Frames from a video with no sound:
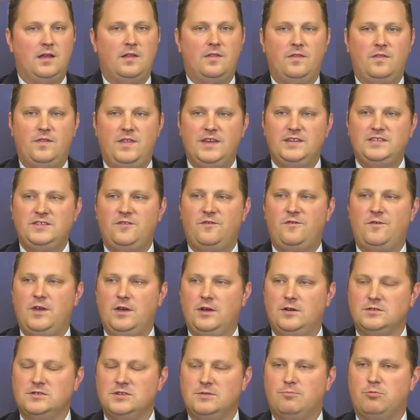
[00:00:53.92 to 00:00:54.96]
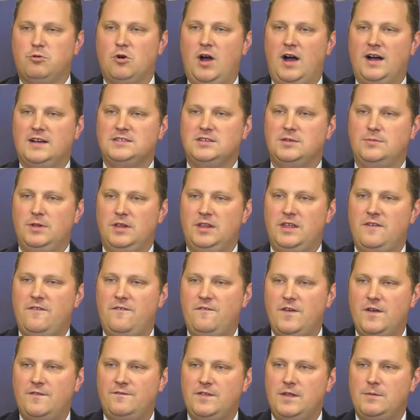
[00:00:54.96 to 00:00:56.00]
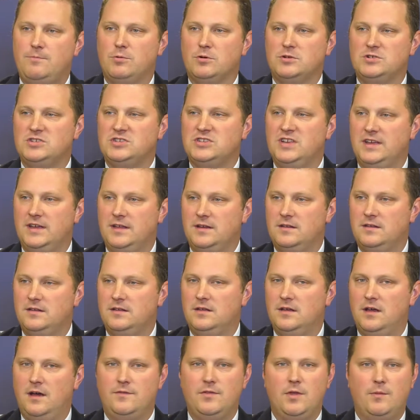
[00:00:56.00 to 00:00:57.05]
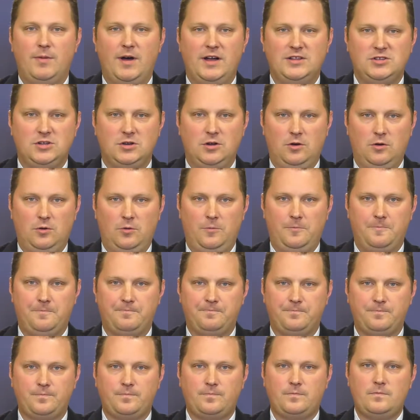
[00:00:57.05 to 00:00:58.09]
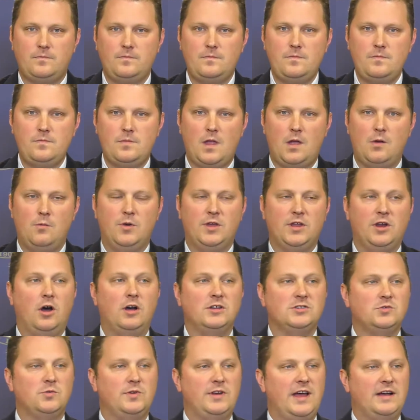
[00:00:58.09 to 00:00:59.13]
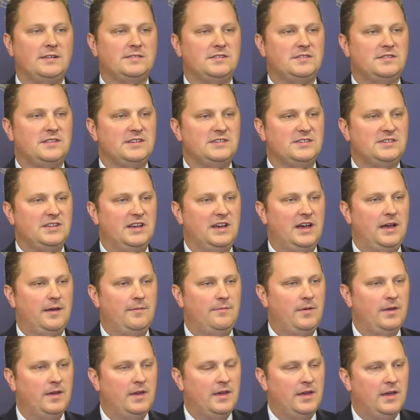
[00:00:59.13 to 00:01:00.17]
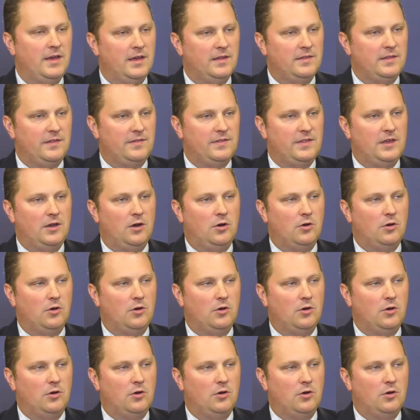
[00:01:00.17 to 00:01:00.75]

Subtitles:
This fills approximately 50% of the budget hole. We can also announce at this time that the